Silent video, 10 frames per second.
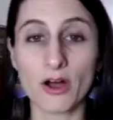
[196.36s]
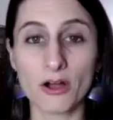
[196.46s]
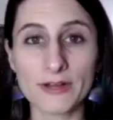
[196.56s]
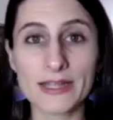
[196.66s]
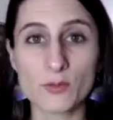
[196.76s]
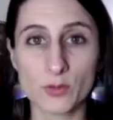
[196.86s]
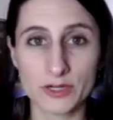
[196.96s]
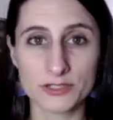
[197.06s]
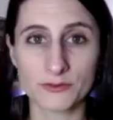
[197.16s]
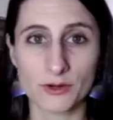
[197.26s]
that we already
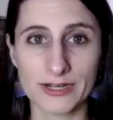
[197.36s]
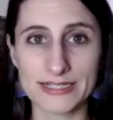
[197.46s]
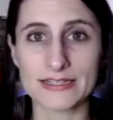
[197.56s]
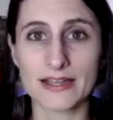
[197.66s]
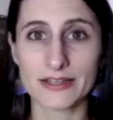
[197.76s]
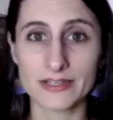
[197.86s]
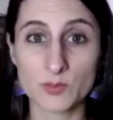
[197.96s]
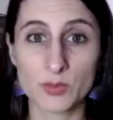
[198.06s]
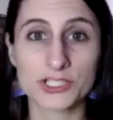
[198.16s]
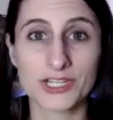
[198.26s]
worked for. It's not
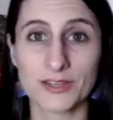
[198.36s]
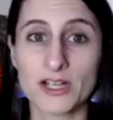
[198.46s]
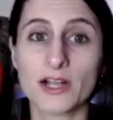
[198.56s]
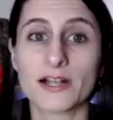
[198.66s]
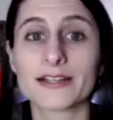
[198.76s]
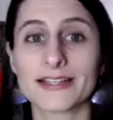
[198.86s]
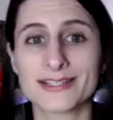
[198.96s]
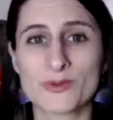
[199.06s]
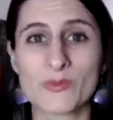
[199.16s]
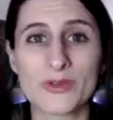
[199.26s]
us pushing the cart.
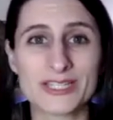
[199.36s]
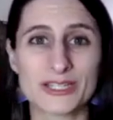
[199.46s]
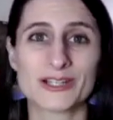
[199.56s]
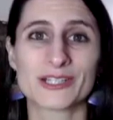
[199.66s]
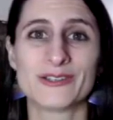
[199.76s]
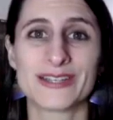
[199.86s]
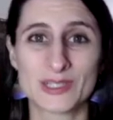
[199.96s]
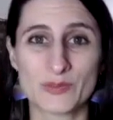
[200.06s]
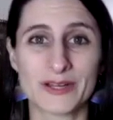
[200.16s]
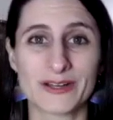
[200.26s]
It's when we start to
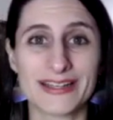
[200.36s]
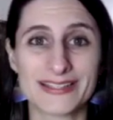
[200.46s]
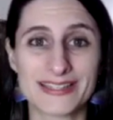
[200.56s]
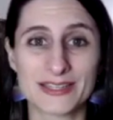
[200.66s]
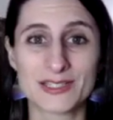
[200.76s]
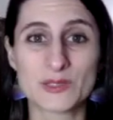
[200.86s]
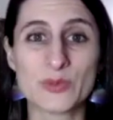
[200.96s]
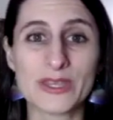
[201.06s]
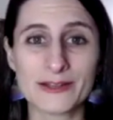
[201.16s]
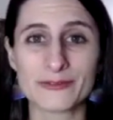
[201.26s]
experience the
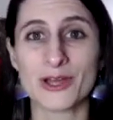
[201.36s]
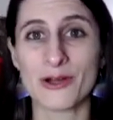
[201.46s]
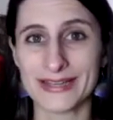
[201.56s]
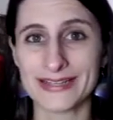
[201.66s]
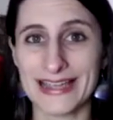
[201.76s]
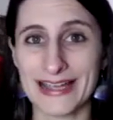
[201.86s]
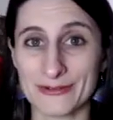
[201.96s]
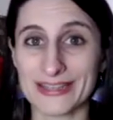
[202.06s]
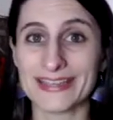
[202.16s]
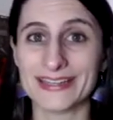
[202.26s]
speed of going
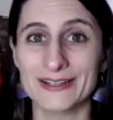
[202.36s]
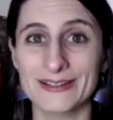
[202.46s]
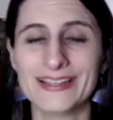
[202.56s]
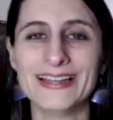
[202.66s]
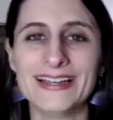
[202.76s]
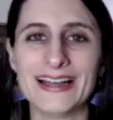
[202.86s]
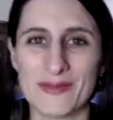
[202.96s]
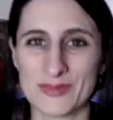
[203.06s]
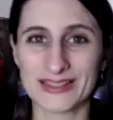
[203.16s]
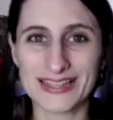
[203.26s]
downhill
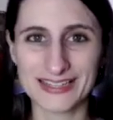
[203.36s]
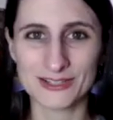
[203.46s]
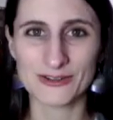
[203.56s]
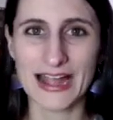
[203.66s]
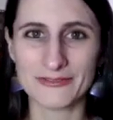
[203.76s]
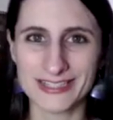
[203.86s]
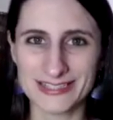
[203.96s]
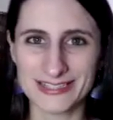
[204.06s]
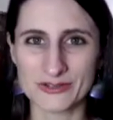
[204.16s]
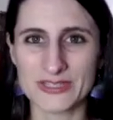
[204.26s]
and letting
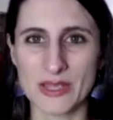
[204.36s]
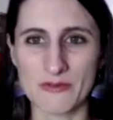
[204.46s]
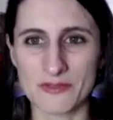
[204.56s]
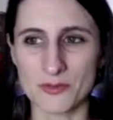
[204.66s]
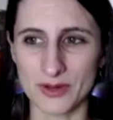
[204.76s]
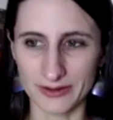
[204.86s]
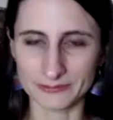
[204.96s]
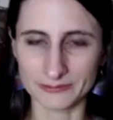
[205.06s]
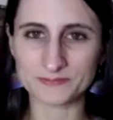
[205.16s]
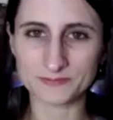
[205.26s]
gravity do some of the
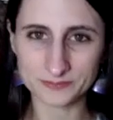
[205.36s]
work.